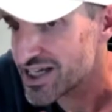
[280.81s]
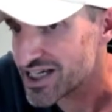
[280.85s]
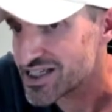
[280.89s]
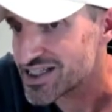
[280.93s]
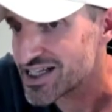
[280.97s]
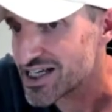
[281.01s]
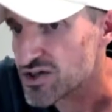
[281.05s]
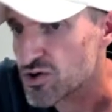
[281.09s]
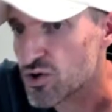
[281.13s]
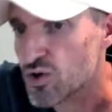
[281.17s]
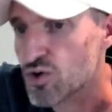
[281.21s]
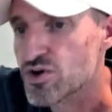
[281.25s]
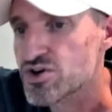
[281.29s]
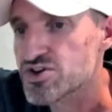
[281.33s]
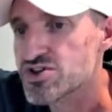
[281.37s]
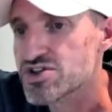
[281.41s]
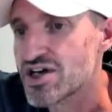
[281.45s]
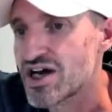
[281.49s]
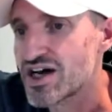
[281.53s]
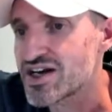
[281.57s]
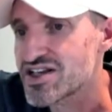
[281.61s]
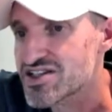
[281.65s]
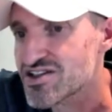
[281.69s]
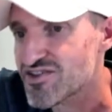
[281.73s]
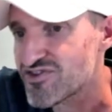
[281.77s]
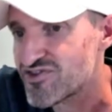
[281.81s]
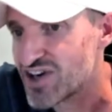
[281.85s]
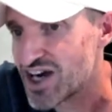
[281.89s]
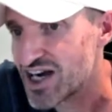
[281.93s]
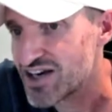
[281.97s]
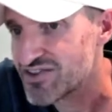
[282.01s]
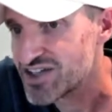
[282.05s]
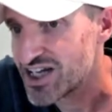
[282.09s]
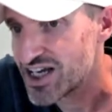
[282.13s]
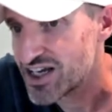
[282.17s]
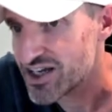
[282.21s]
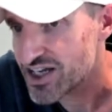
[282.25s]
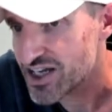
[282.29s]
Again, that orange line is the
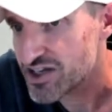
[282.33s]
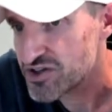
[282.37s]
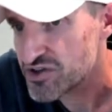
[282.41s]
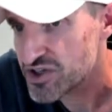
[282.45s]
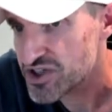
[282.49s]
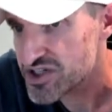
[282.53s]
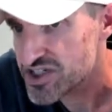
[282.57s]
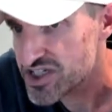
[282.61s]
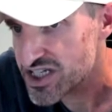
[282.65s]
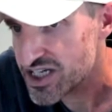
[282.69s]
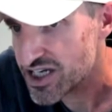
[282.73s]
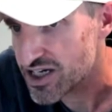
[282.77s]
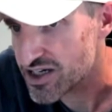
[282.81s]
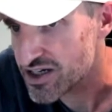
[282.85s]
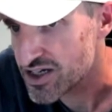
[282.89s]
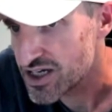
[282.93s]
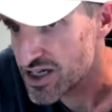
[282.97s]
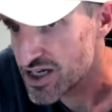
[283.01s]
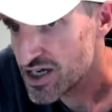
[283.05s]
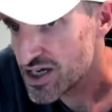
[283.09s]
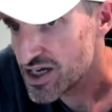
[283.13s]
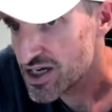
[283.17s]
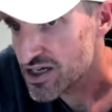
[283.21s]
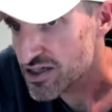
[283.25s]
five day. Again, you can see it.